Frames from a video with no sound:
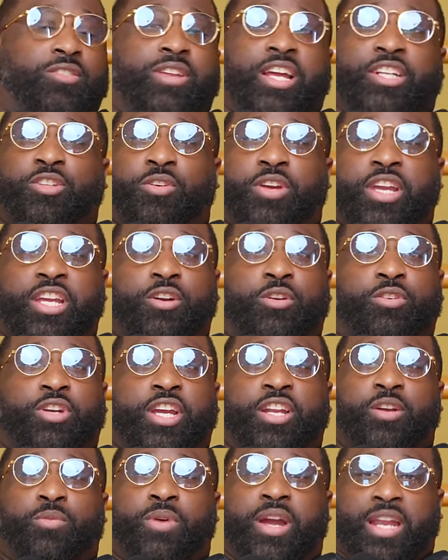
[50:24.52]
You let your ego
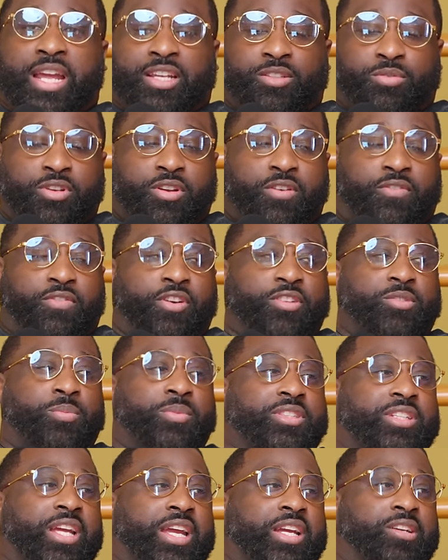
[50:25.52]
get in the way, and that's where your first
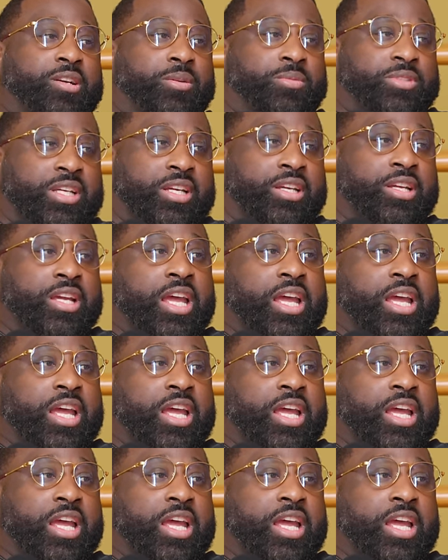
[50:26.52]
mistake comes in.